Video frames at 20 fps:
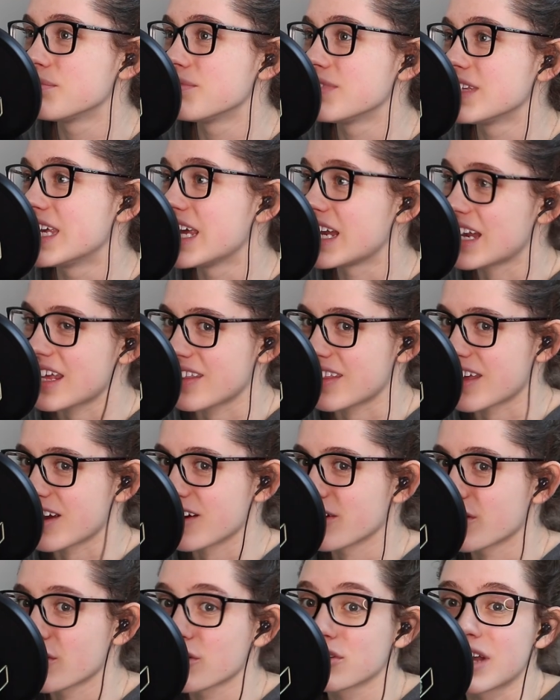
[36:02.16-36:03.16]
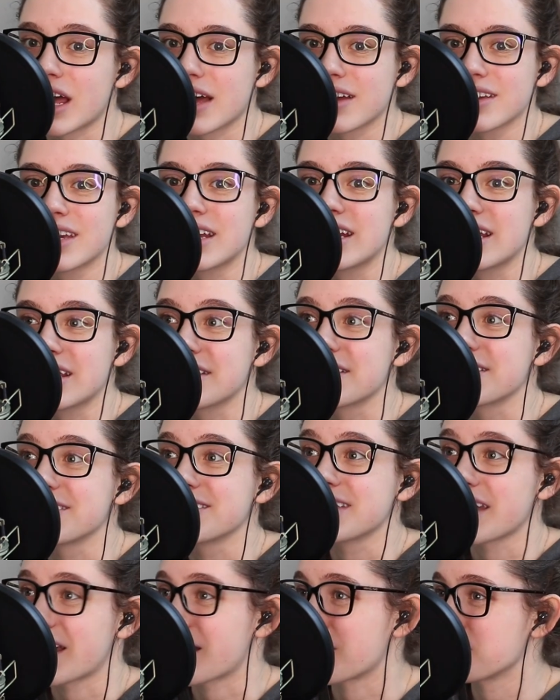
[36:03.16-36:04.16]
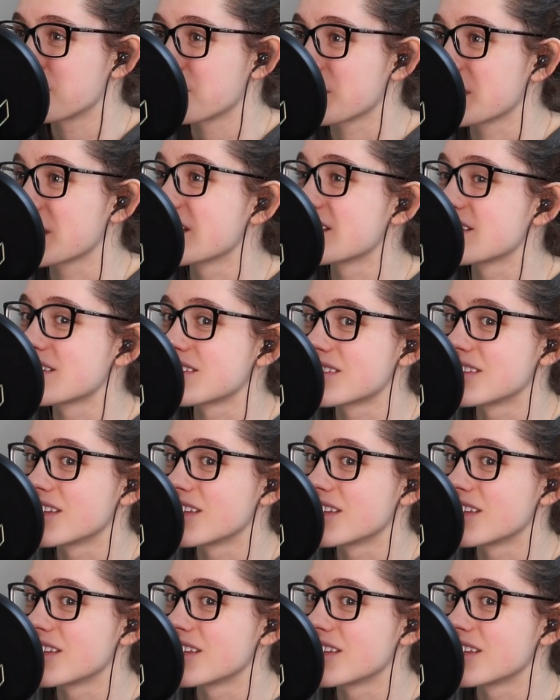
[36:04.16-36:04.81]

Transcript: getting there or not getting there yet because